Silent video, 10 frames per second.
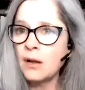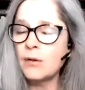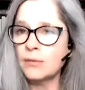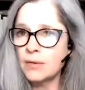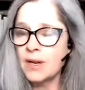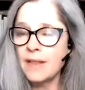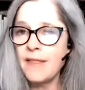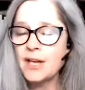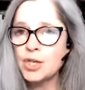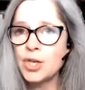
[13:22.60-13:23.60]
oh,
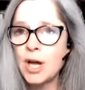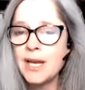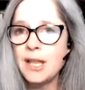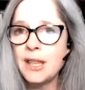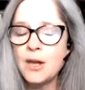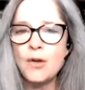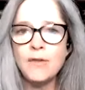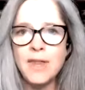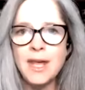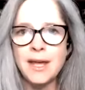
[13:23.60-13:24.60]
that shiny thing
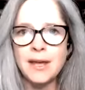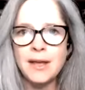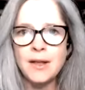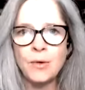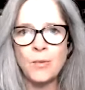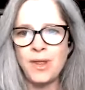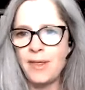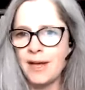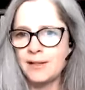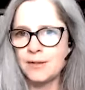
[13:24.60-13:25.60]
over there,
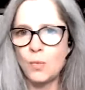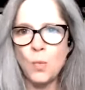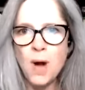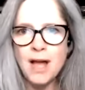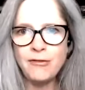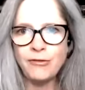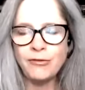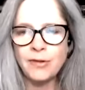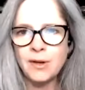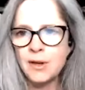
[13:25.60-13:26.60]
whether that's a
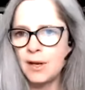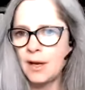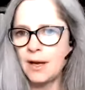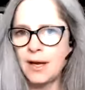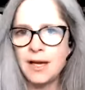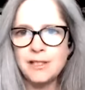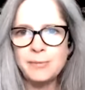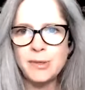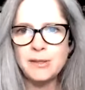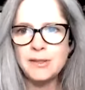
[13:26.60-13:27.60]
wife, a
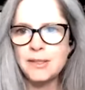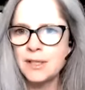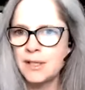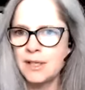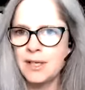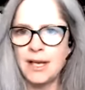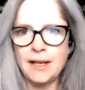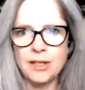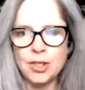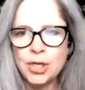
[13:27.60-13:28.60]
husband,
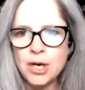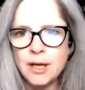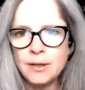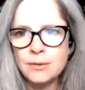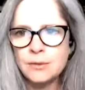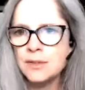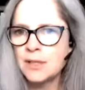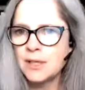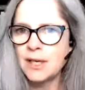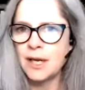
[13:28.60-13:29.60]
another child,
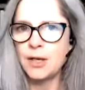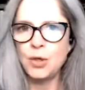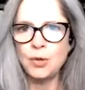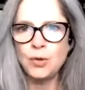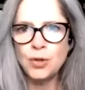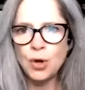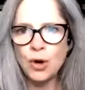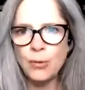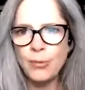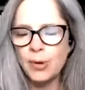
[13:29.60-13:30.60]
a new
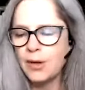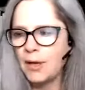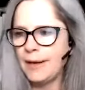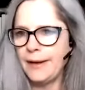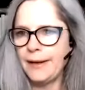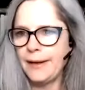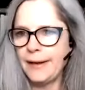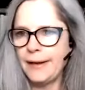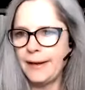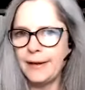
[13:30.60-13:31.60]
job,
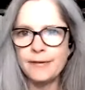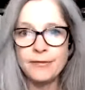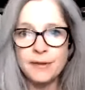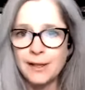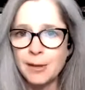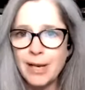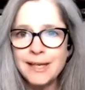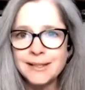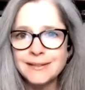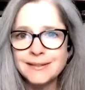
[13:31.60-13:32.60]
fill in the
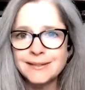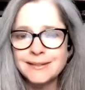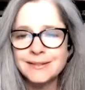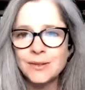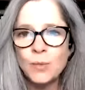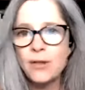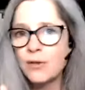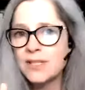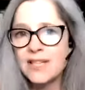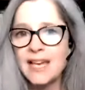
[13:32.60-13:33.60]
blank,
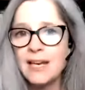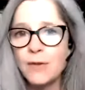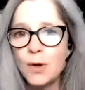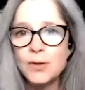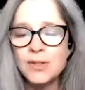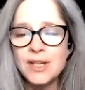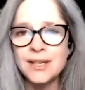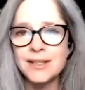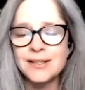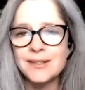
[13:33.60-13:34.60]
whether it's any of those
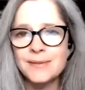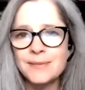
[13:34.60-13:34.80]
things.